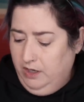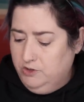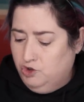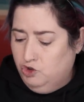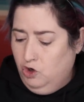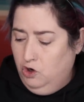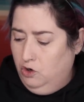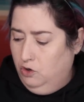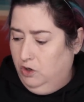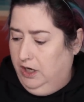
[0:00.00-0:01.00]

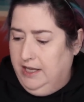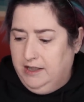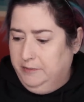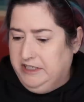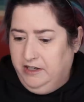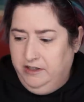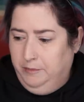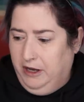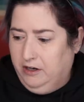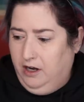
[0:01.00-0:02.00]
So let me tell you
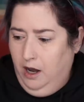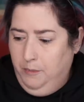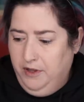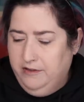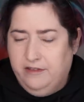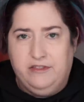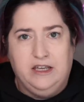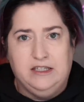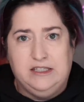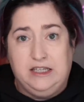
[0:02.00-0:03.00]
about a couple of the
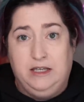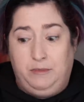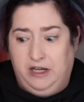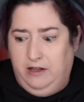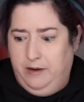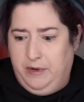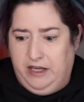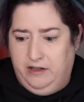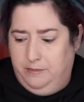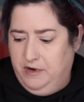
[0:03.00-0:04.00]
things in my glam
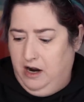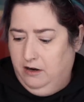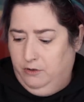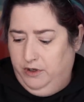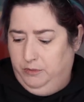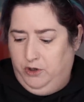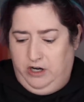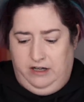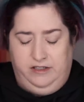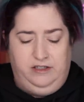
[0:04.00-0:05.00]
bag that I'm not going to put
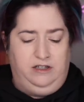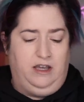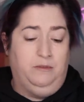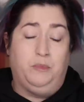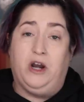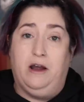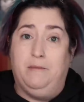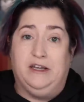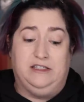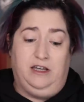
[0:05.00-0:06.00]
on today, but
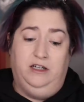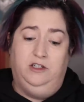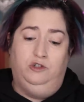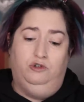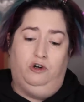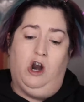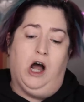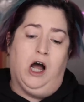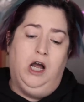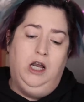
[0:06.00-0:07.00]
I'm excited to
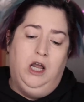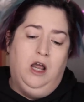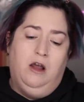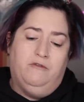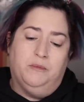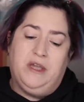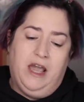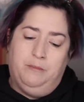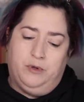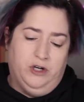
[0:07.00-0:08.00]
try. From
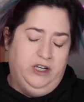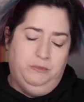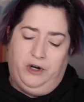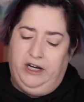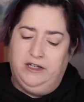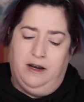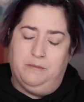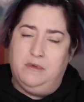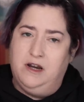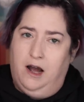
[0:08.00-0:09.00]
Kat Burki, brand
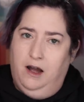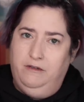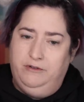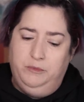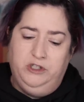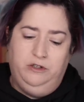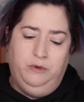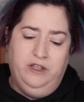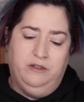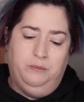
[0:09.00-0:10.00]
I'm not familiar
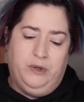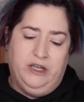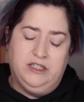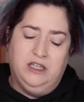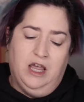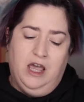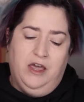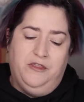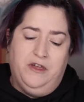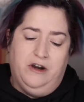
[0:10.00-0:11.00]
with, but
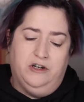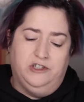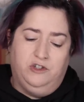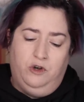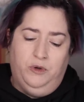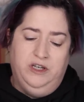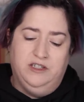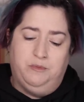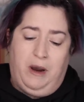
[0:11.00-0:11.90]
their slogan is